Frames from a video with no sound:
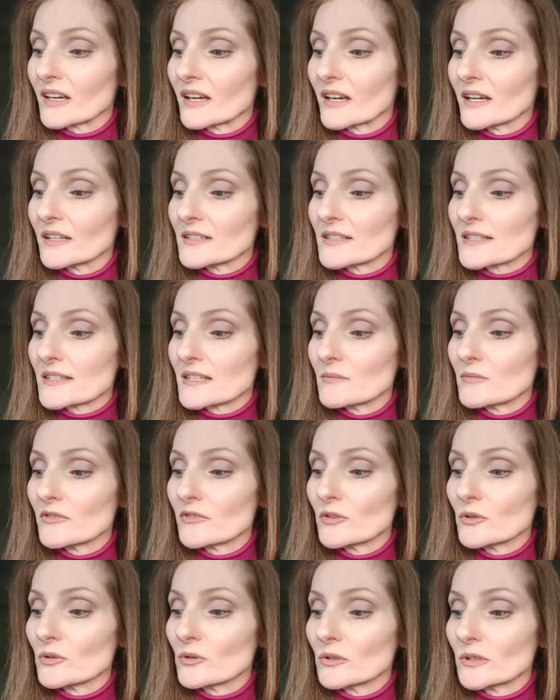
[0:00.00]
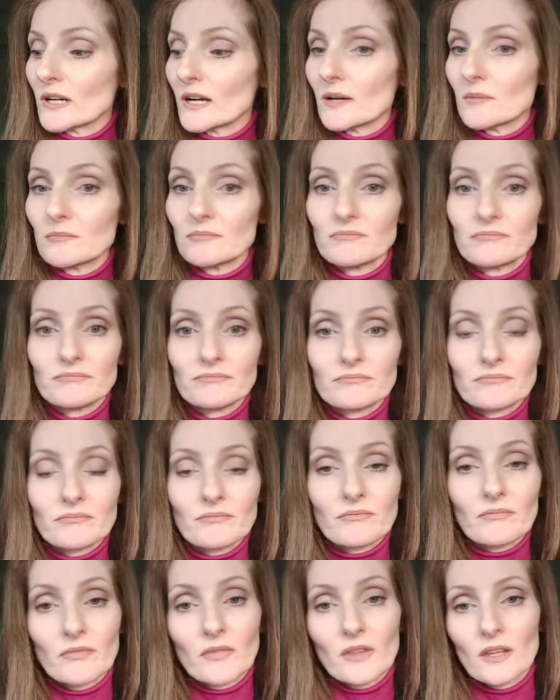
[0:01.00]
at some of your
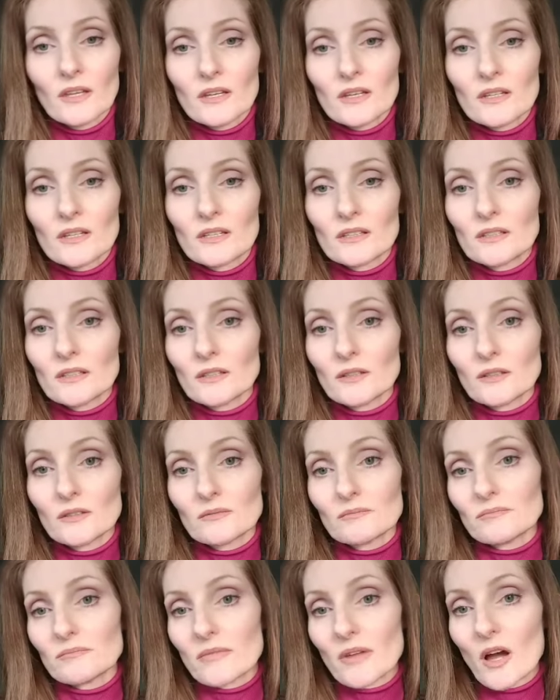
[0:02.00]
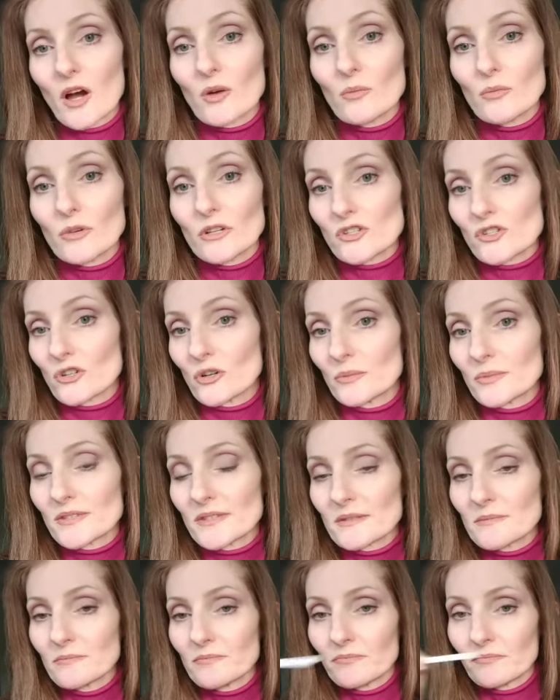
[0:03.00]
little homeware
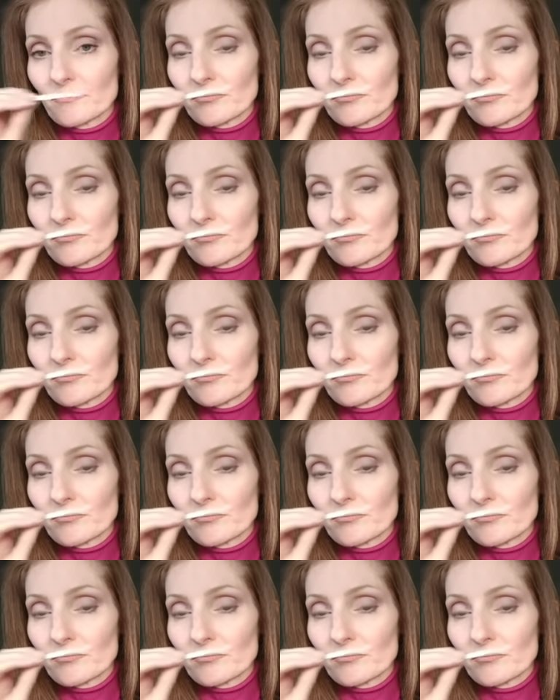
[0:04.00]
shops.